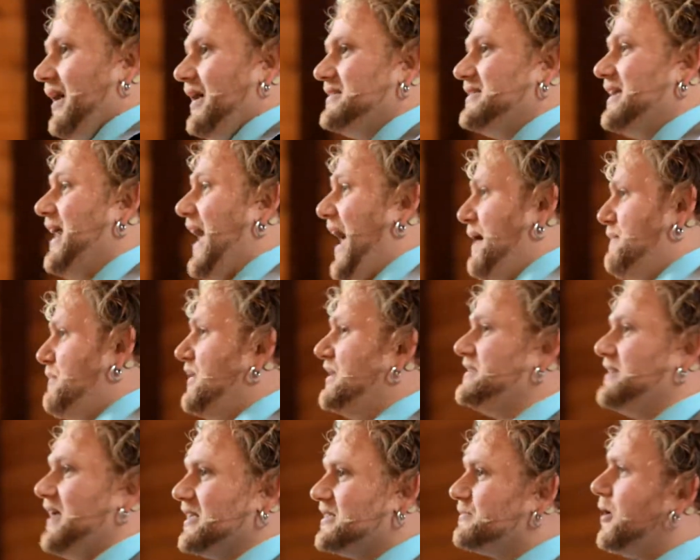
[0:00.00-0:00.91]
as it
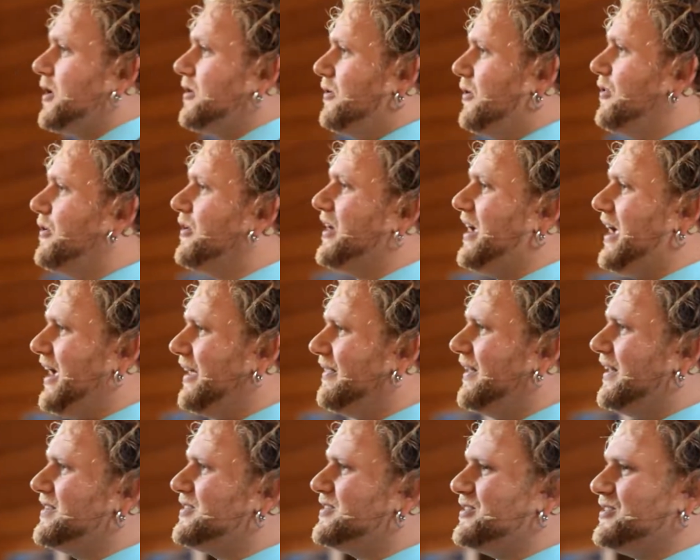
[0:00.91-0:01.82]
happens, that's Martin Luther King.
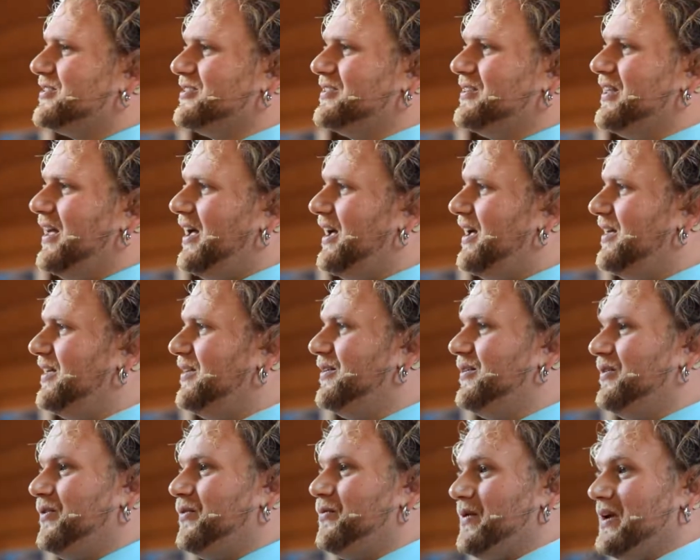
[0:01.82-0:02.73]
That's
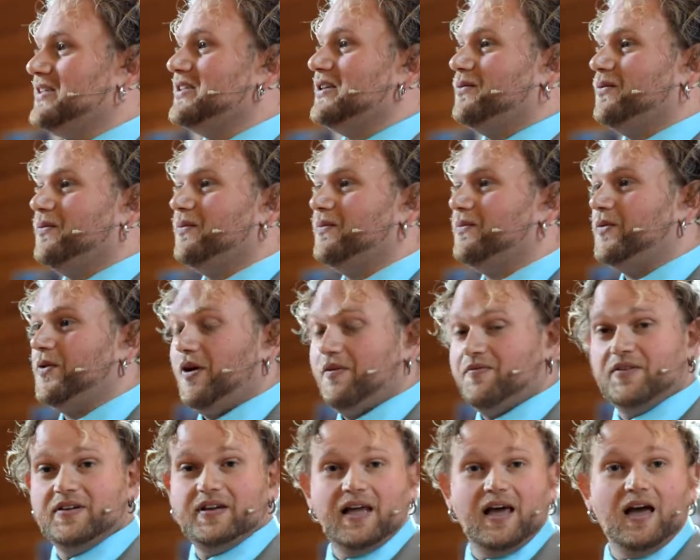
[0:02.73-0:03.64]
the reason you
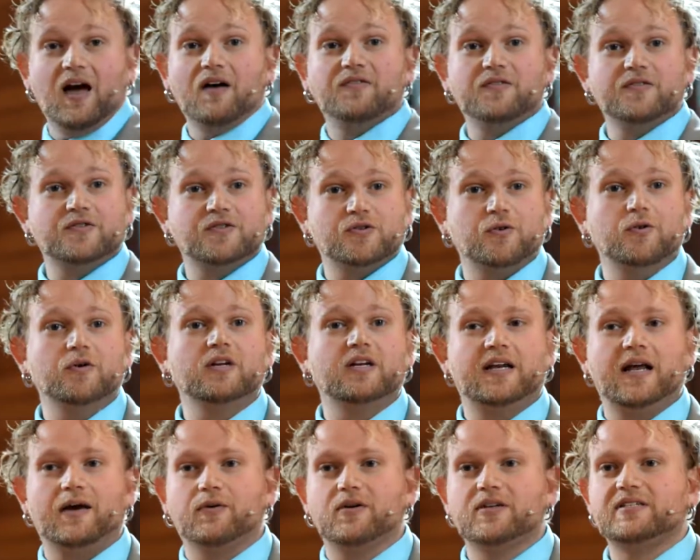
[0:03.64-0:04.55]
have the day off of school
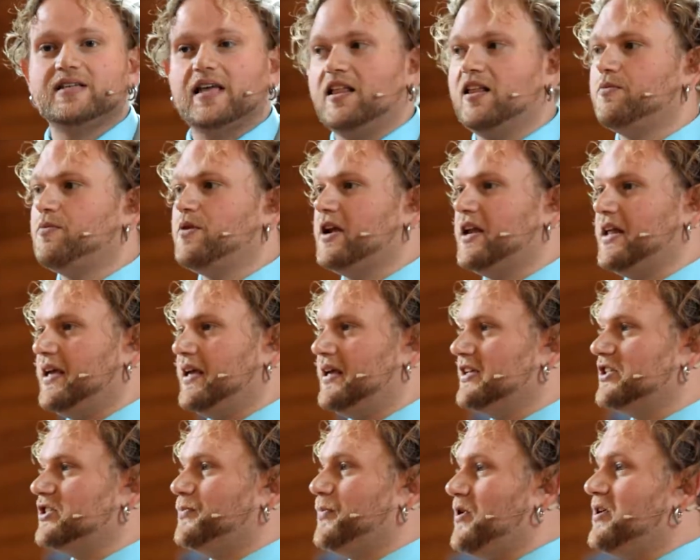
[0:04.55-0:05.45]
today. We're celebrating
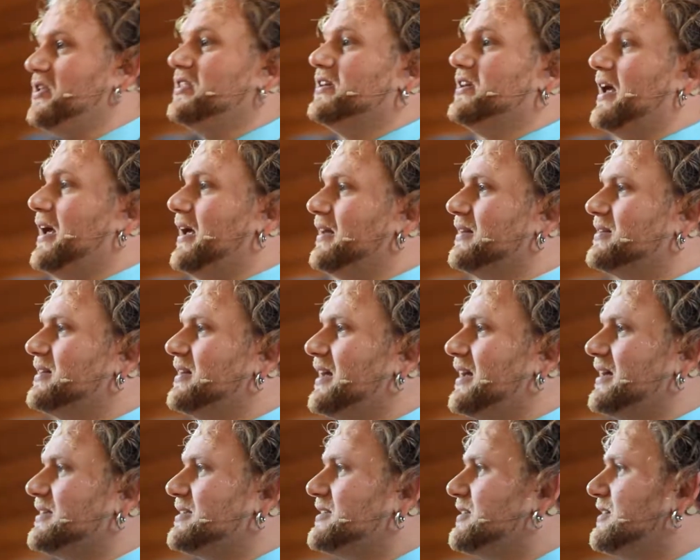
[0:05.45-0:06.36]
his birthday.
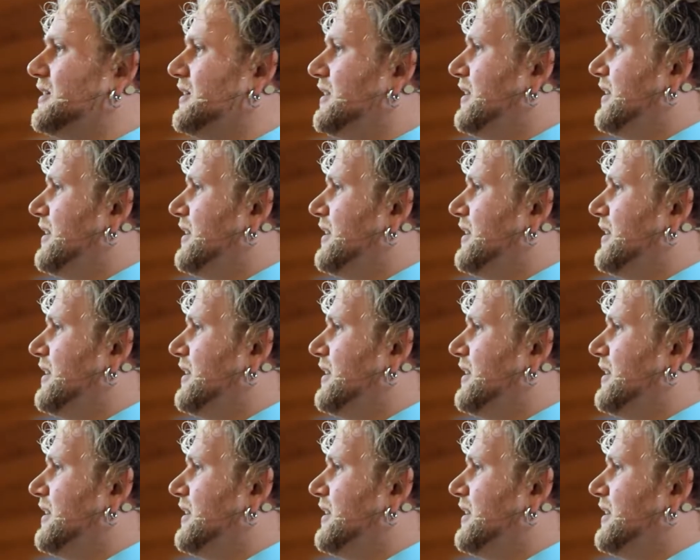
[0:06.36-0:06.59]
Today's